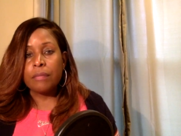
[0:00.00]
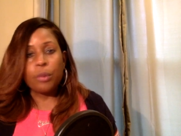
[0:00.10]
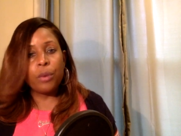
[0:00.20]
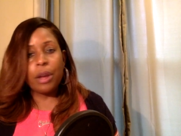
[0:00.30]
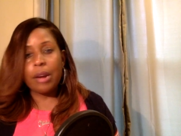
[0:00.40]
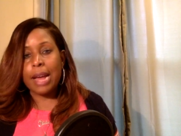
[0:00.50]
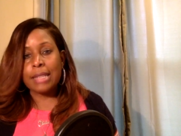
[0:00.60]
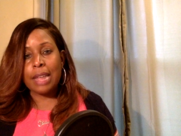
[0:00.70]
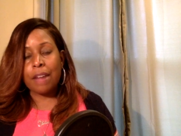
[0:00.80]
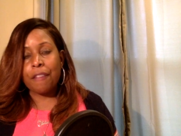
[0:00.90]
We are not
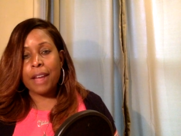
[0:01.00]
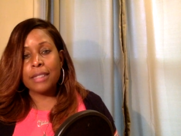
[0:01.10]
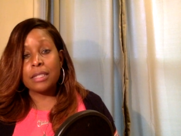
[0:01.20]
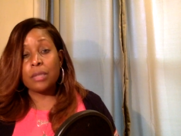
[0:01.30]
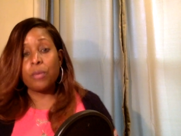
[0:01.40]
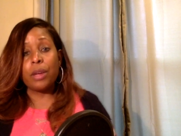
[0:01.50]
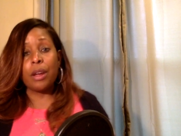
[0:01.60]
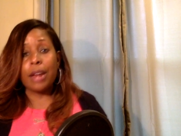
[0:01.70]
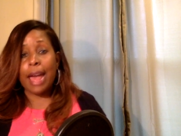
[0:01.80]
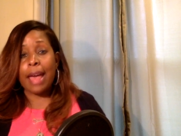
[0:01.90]
sacrifices, and we
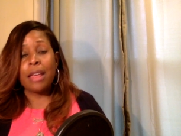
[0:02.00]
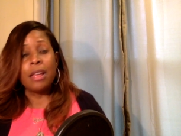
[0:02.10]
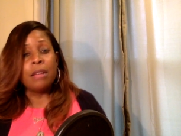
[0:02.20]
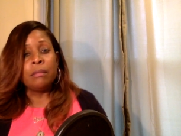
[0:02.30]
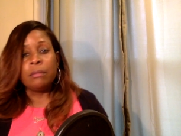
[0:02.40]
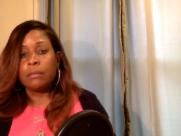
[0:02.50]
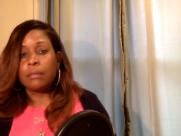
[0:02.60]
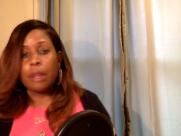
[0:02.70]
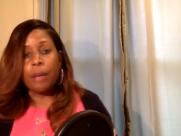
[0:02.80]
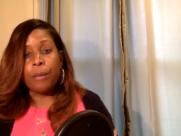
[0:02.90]

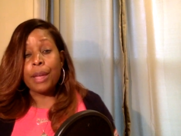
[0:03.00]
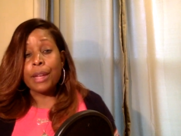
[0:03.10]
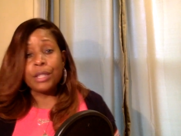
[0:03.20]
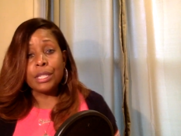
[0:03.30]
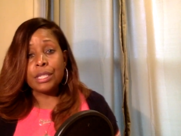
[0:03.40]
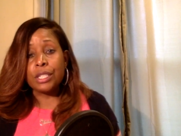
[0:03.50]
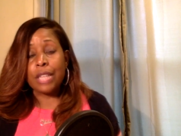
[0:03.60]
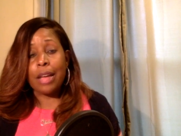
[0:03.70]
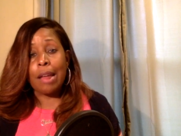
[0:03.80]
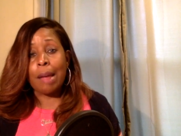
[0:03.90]
ain't Jesus'
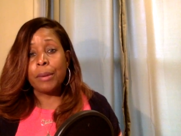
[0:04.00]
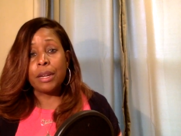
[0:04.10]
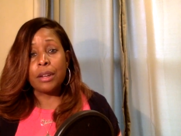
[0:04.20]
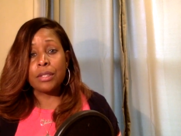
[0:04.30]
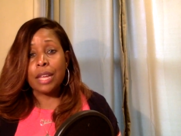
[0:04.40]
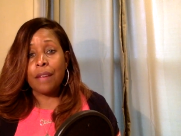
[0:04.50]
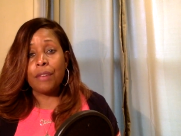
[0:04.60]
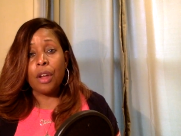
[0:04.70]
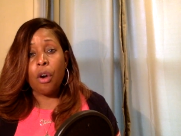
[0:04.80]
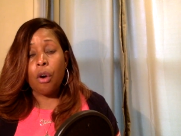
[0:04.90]
child. Our blood don't save
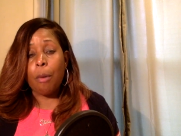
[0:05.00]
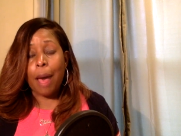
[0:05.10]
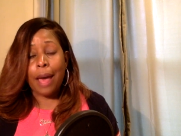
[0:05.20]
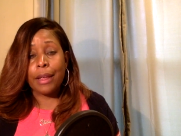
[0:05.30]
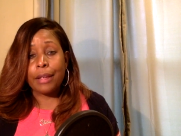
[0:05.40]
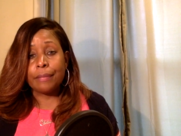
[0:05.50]
nobody.